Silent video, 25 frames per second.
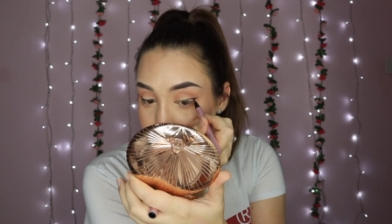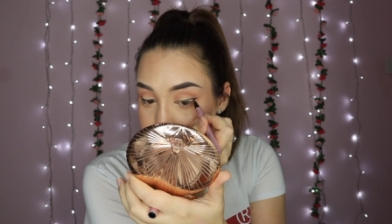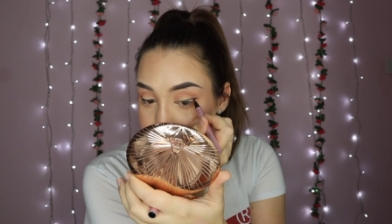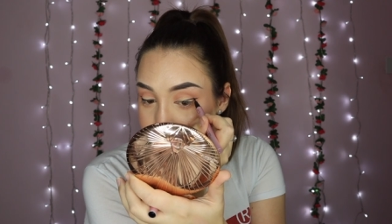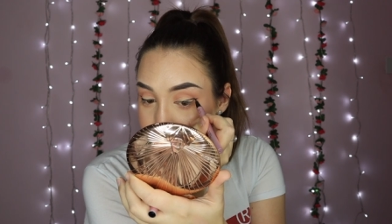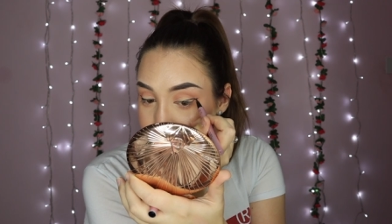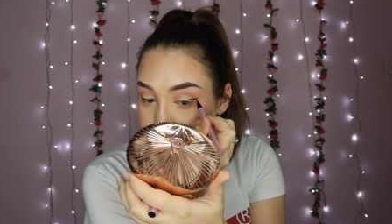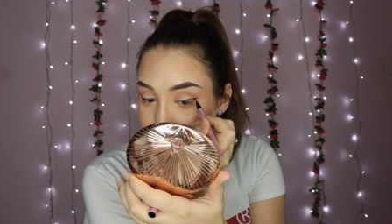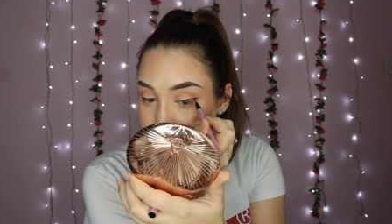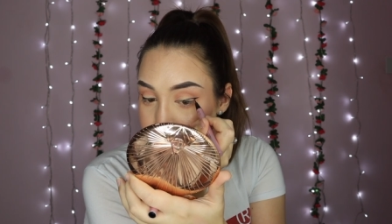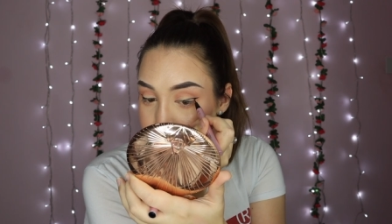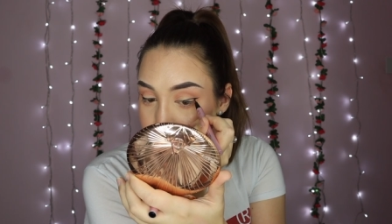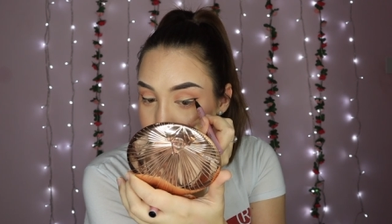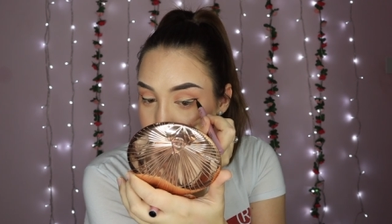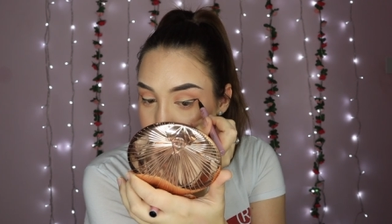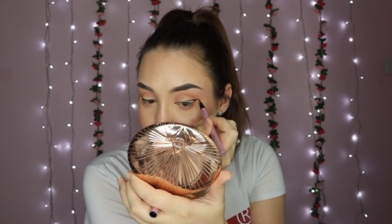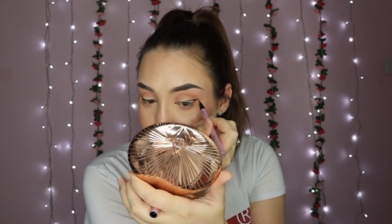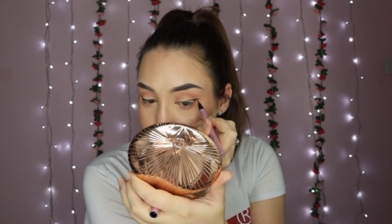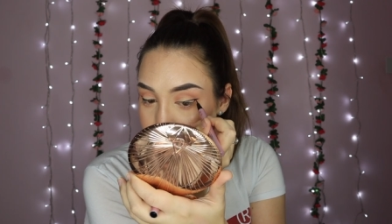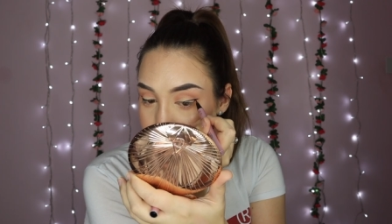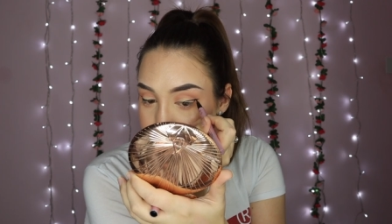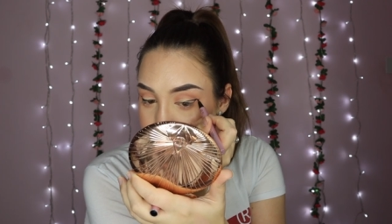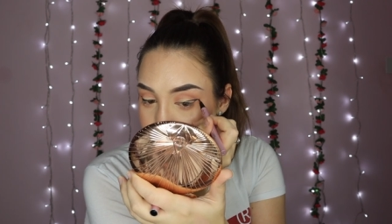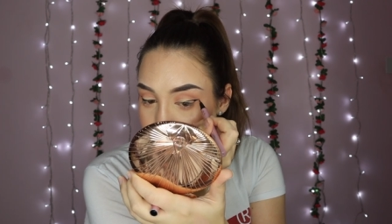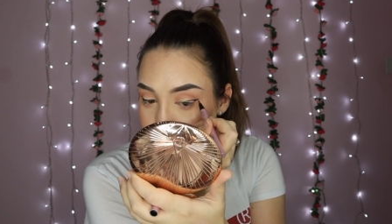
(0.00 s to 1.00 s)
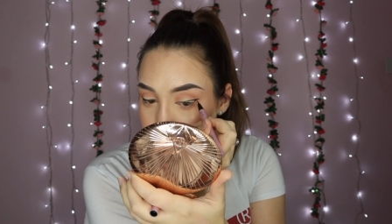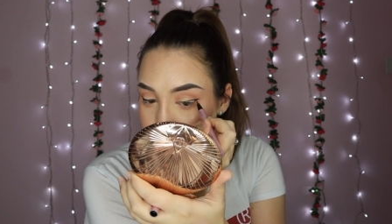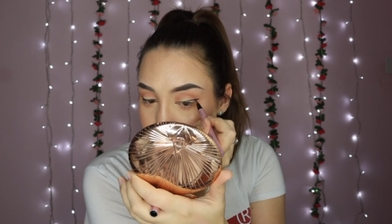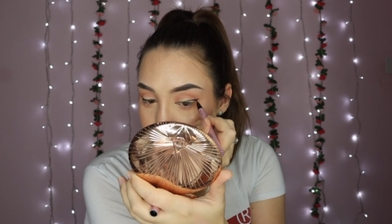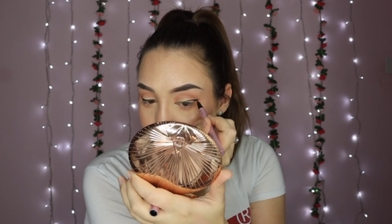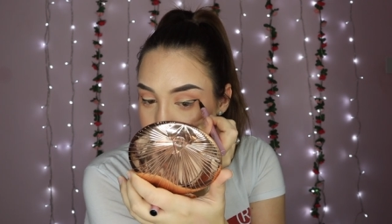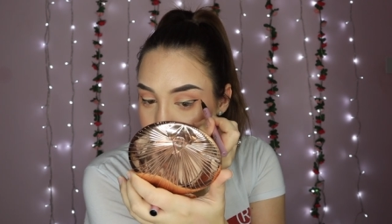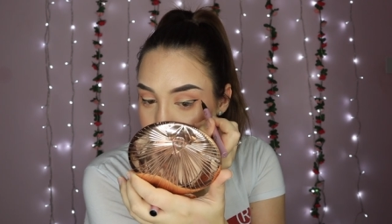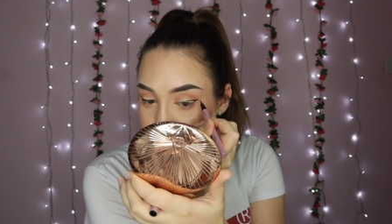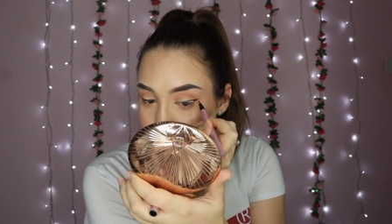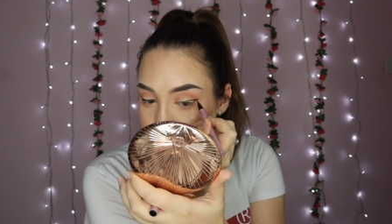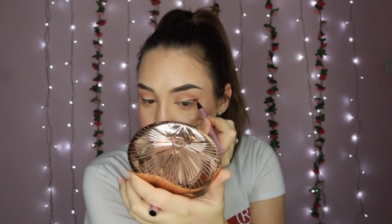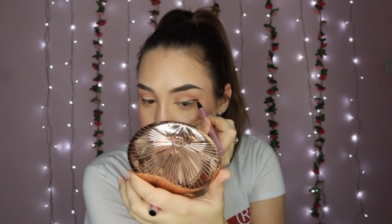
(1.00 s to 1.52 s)
It's a little less
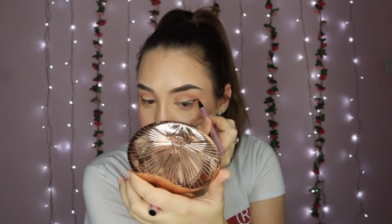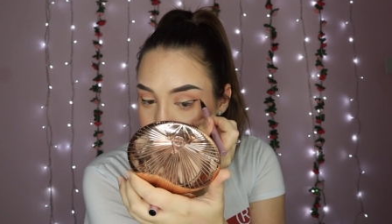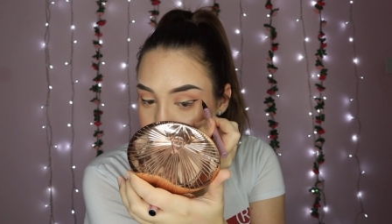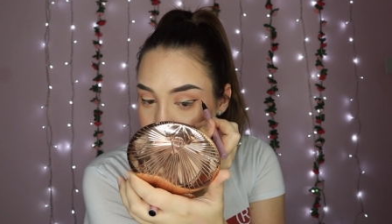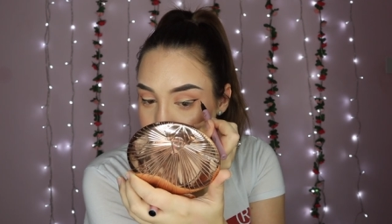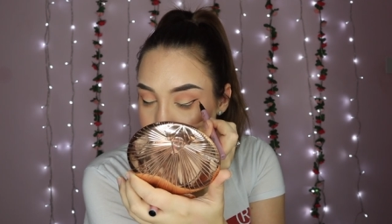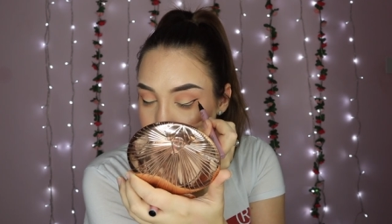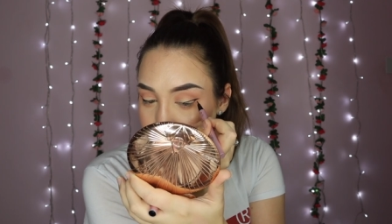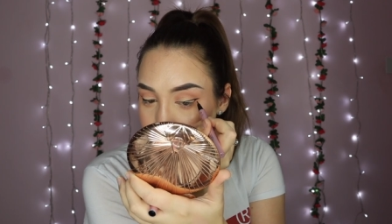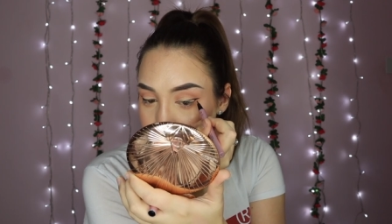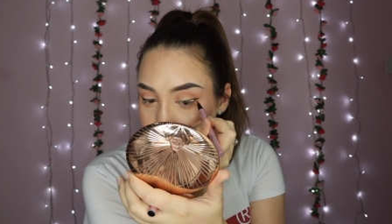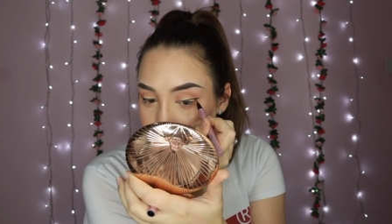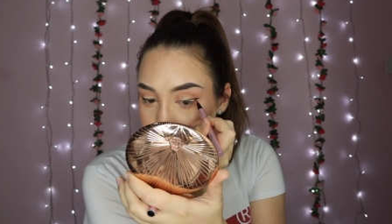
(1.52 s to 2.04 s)
accurate than